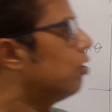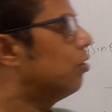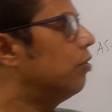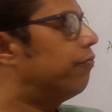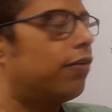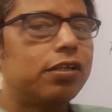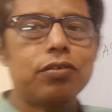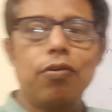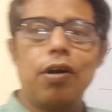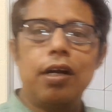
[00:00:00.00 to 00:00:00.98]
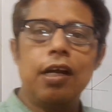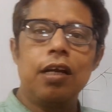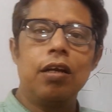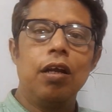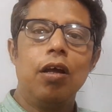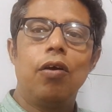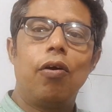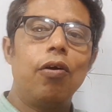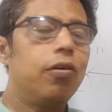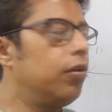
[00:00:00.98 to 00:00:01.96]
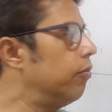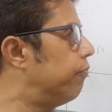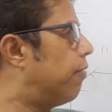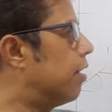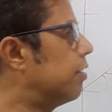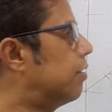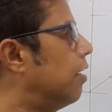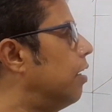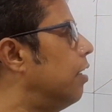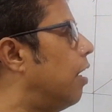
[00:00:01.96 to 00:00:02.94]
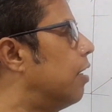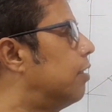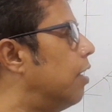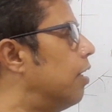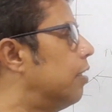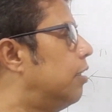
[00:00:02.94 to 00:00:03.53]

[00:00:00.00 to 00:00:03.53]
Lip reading: So in first quadrant, all function are the